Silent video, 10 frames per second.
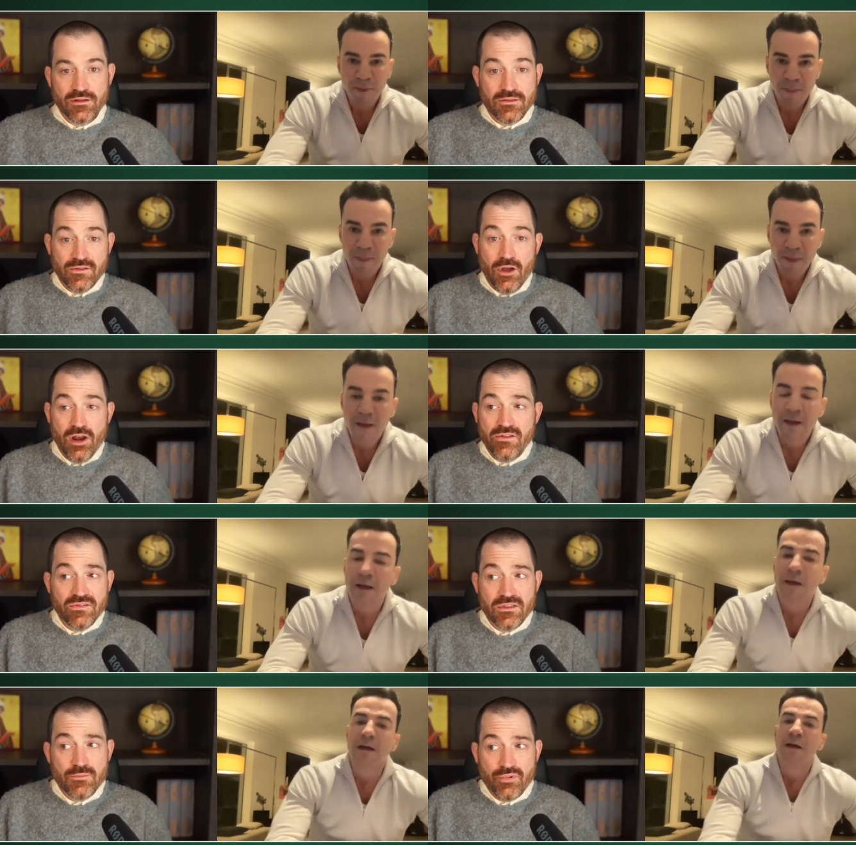Speaker 1: the,
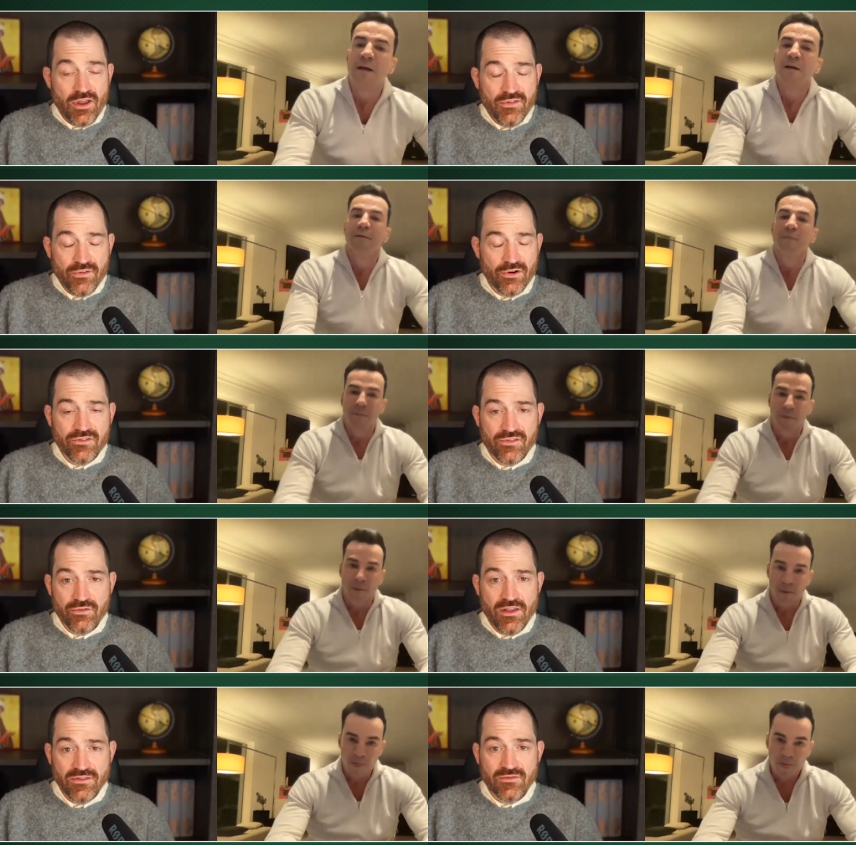honestly, the pressure and
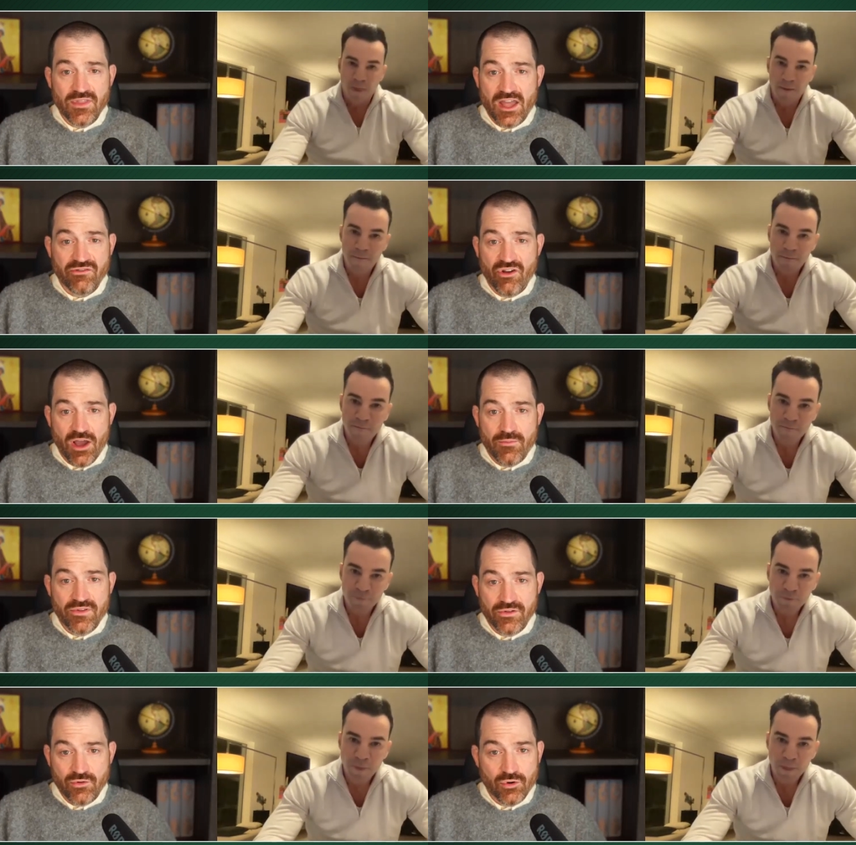stress of that job
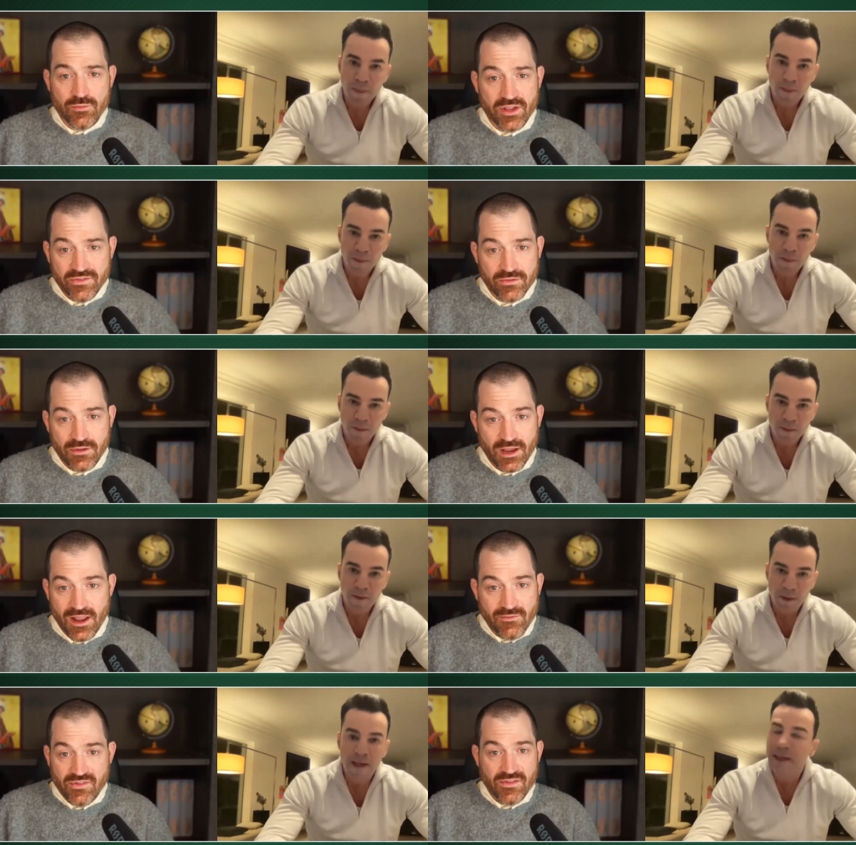is enormous. I
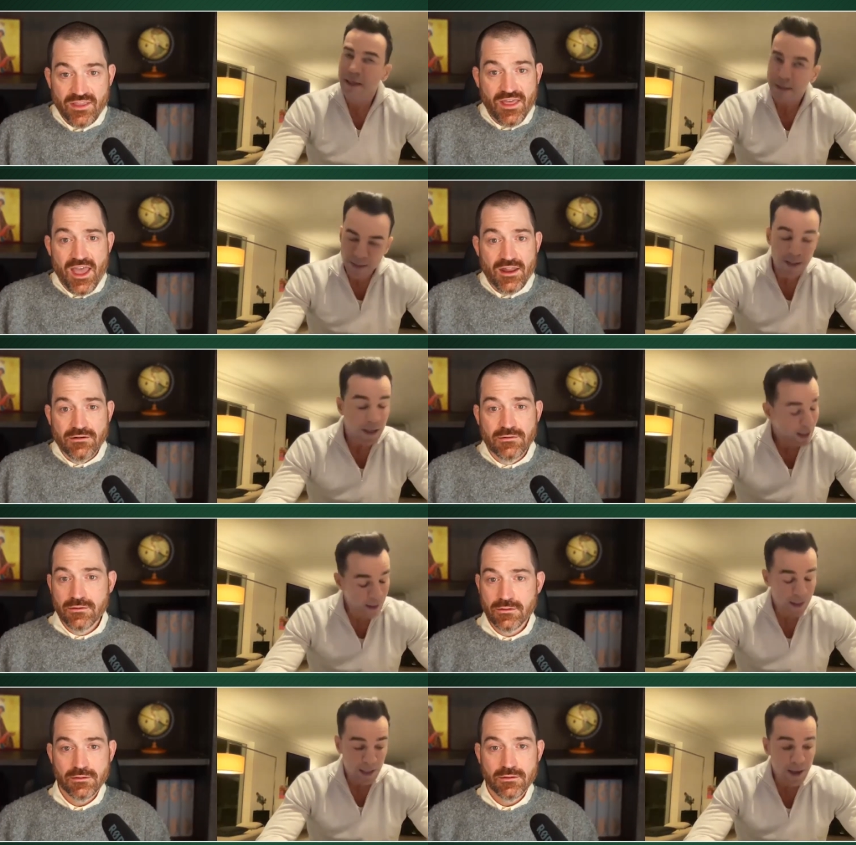have to say that.
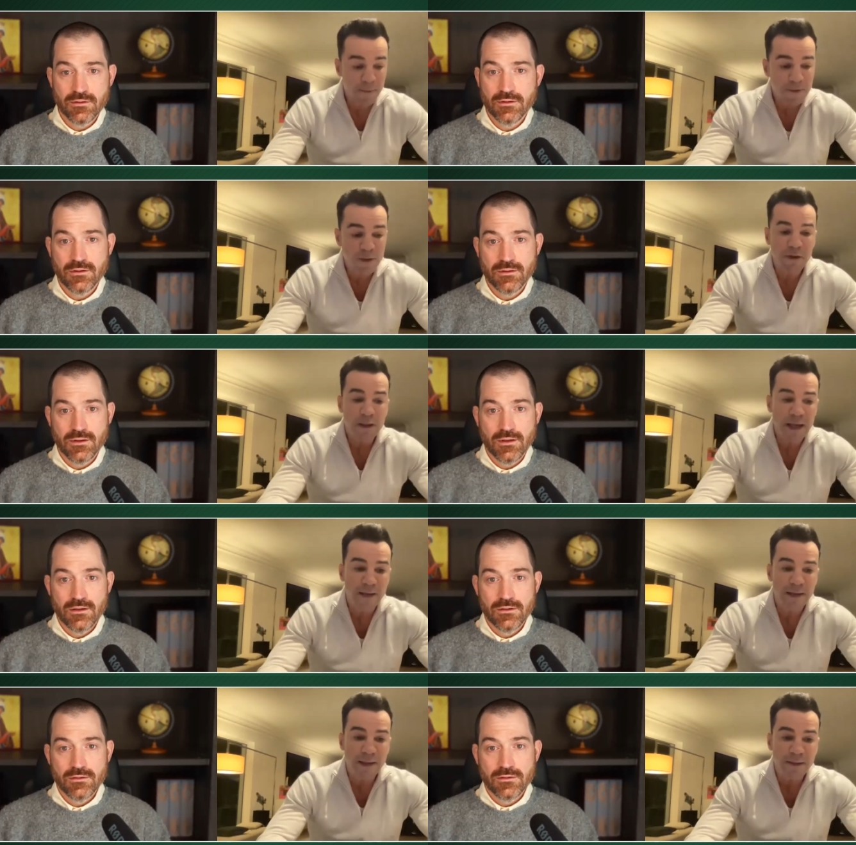
Speaker 2: Absolutely,
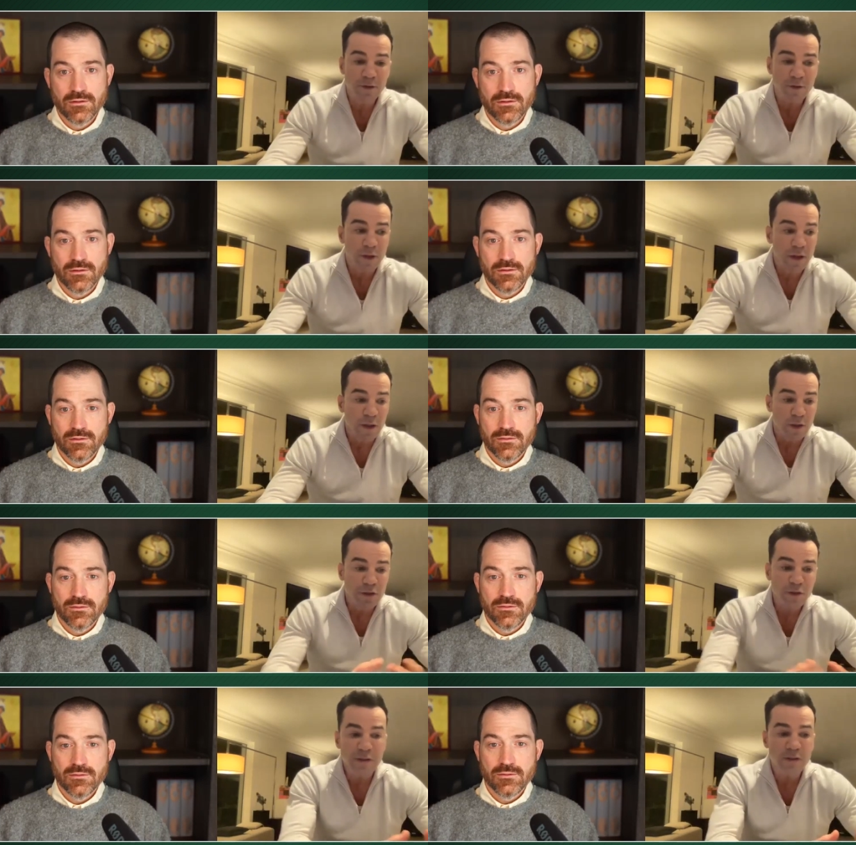Andy, and you,
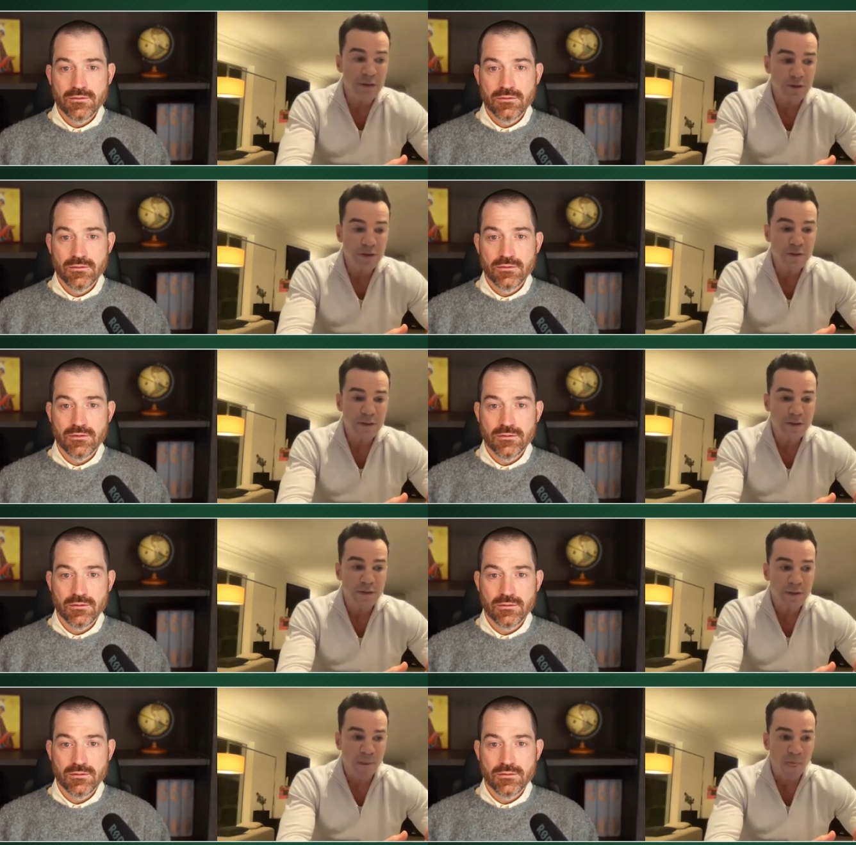just as just
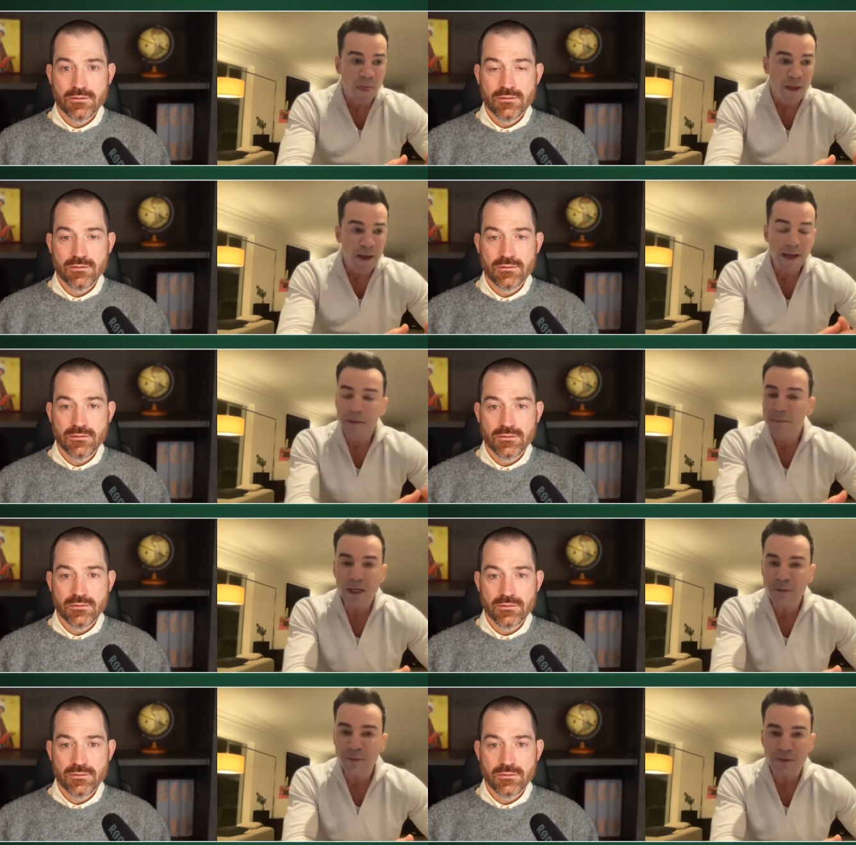as any
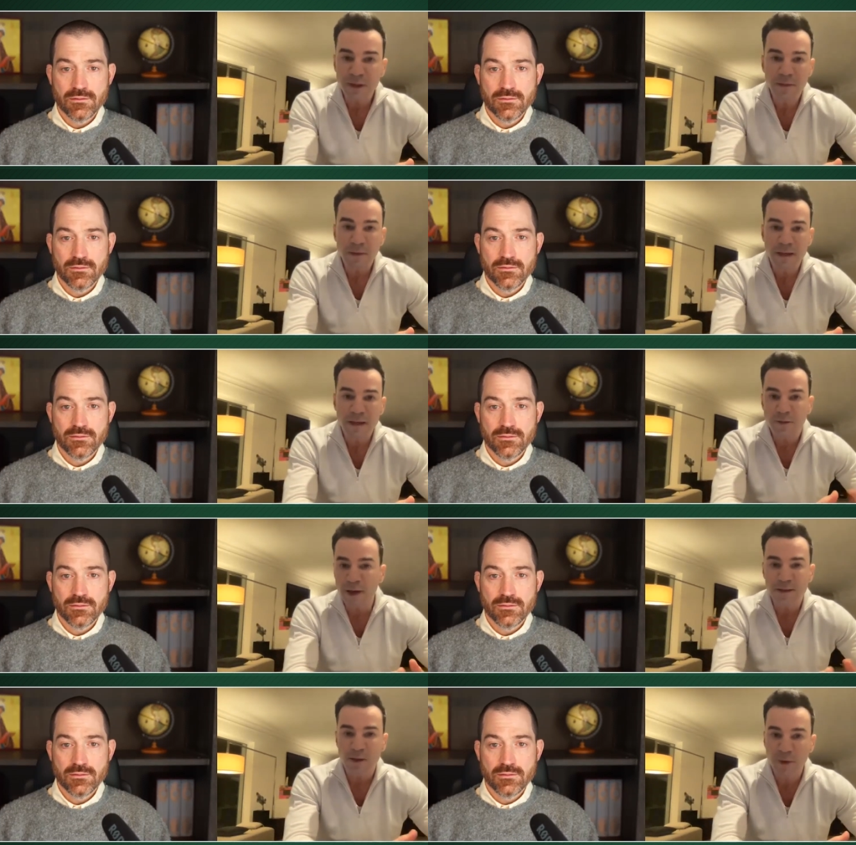management team has
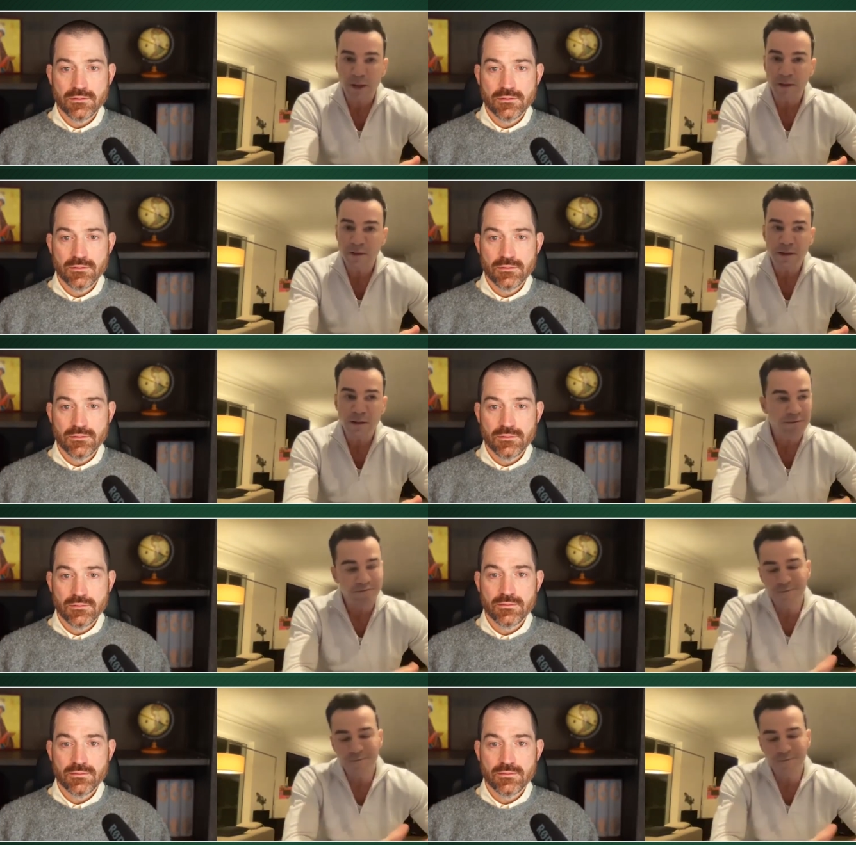strengths and weaknesses